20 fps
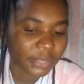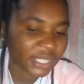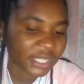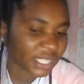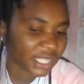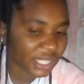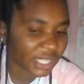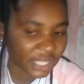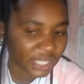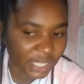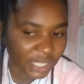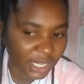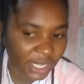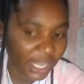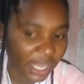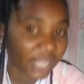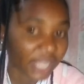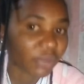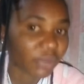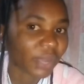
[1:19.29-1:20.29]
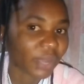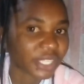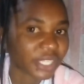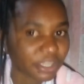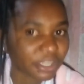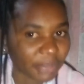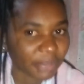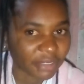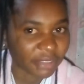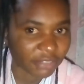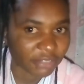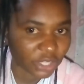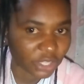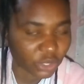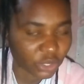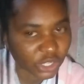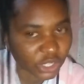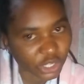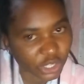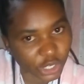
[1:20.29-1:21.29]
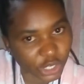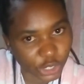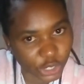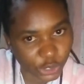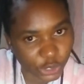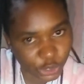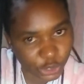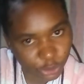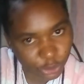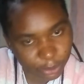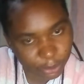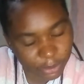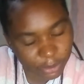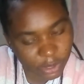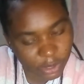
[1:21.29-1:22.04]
sitting, like watching my videos on YouTube.